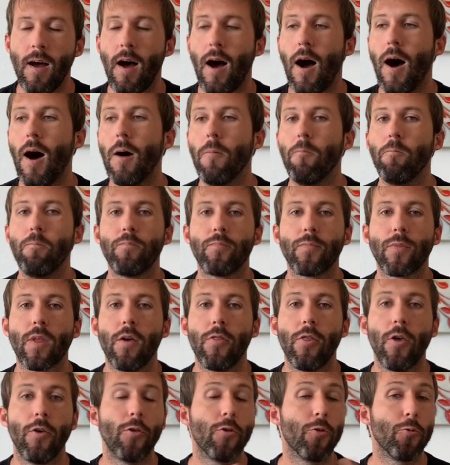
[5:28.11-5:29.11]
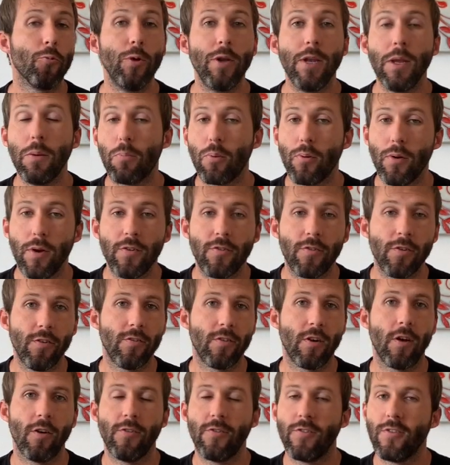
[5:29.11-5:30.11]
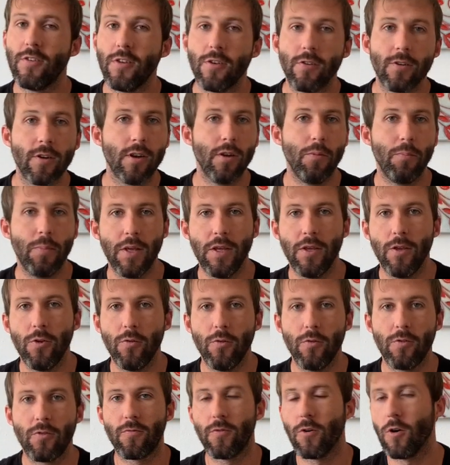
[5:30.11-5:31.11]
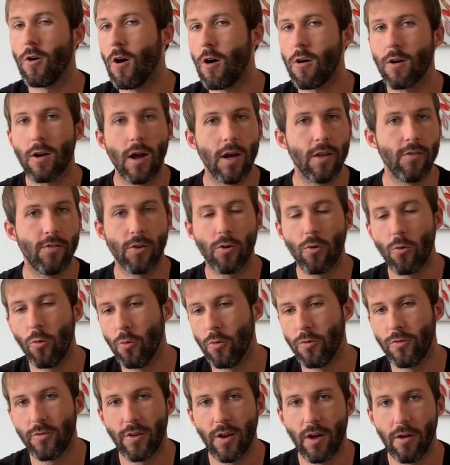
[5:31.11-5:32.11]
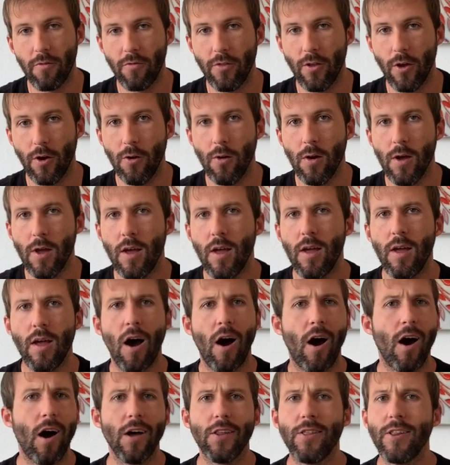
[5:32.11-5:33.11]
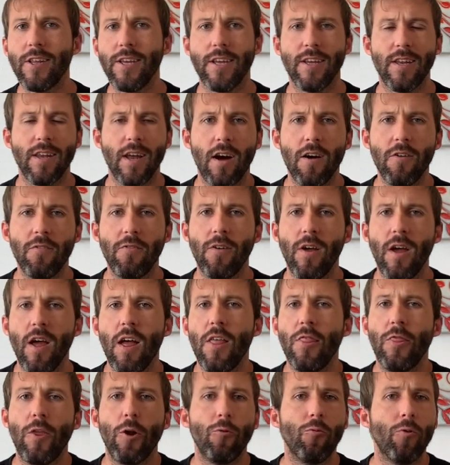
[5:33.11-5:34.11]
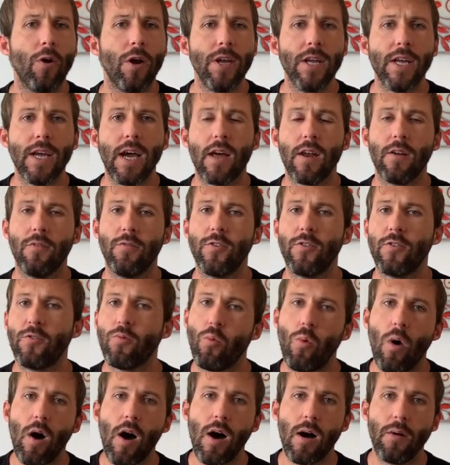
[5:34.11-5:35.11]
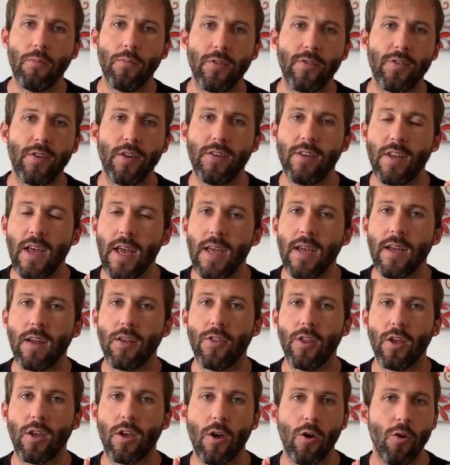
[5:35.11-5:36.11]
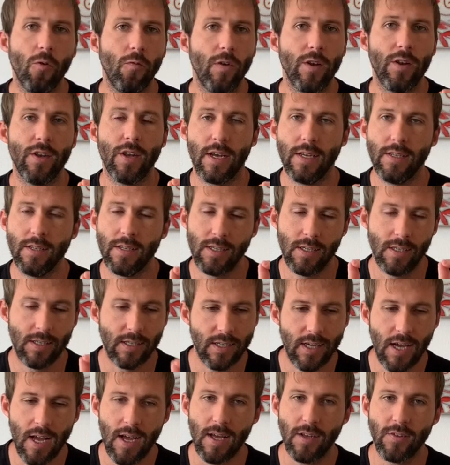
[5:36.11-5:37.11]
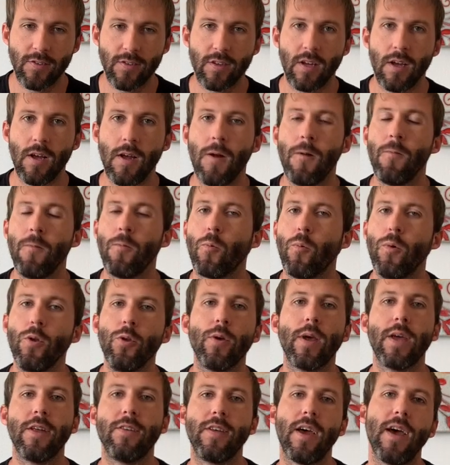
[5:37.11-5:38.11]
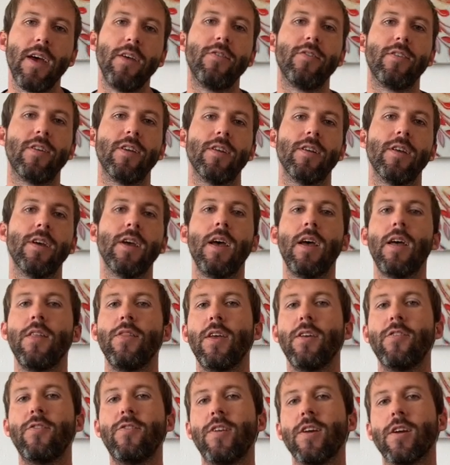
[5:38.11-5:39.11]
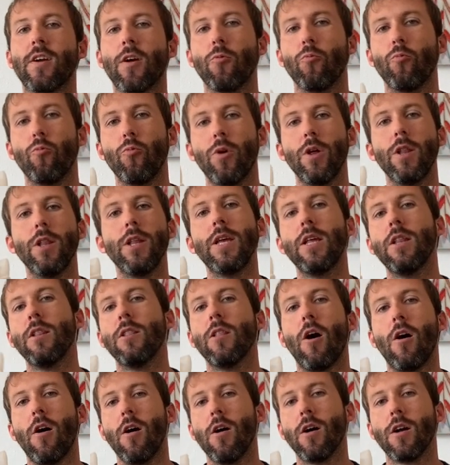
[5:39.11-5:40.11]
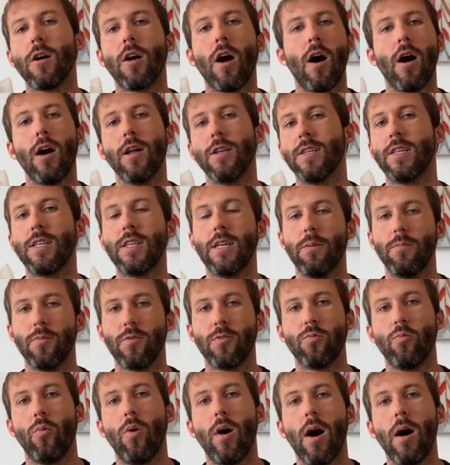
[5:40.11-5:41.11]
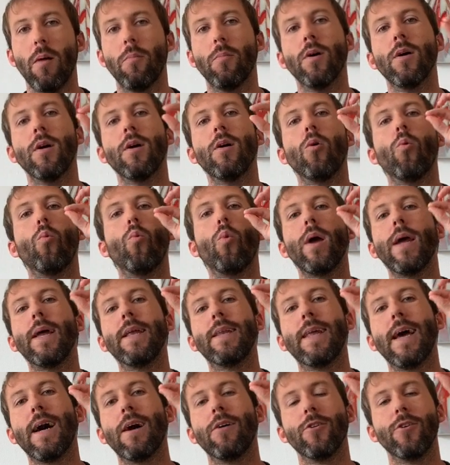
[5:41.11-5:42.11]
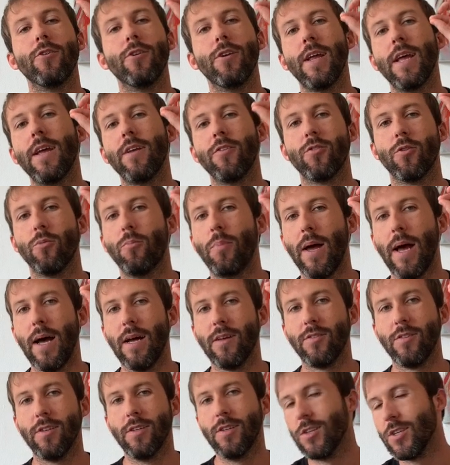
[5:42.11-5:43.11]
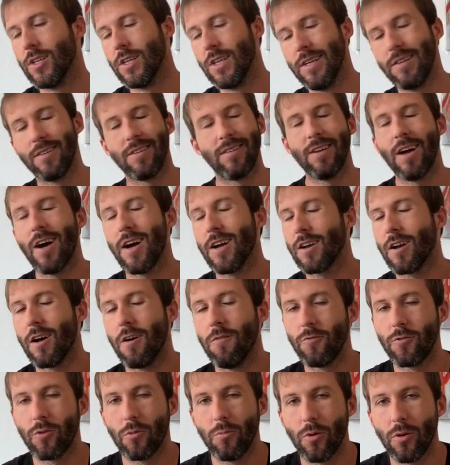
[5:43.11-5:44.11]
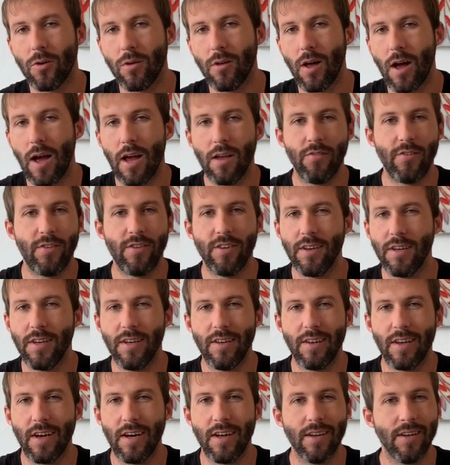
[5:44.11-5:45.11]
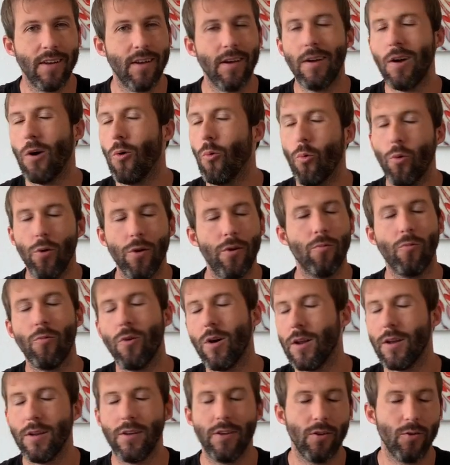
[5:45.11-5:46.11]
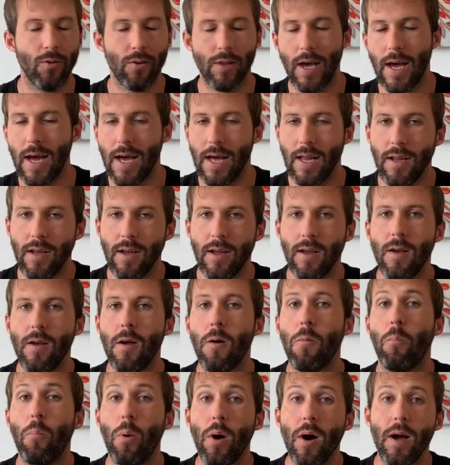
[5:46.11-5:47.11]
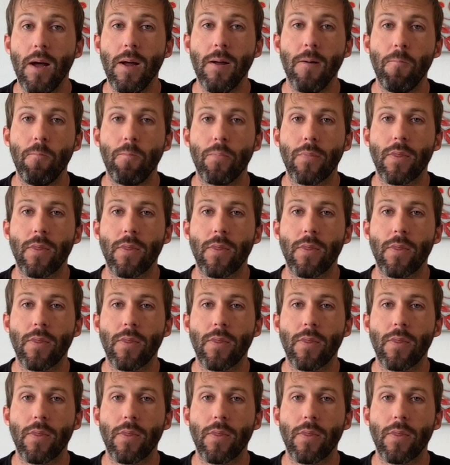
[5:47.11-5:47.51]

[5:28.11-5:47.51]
The 3D printers are still gonna be used for all kinds of cool stuff though. Oddly enough, they're running out of swabs to take the COVID-19 test. When you get tested, they stick a really long cotton tip swab way down your nasal passage. It's not comfortable. I've seen it done. Wouldn't want to do that. But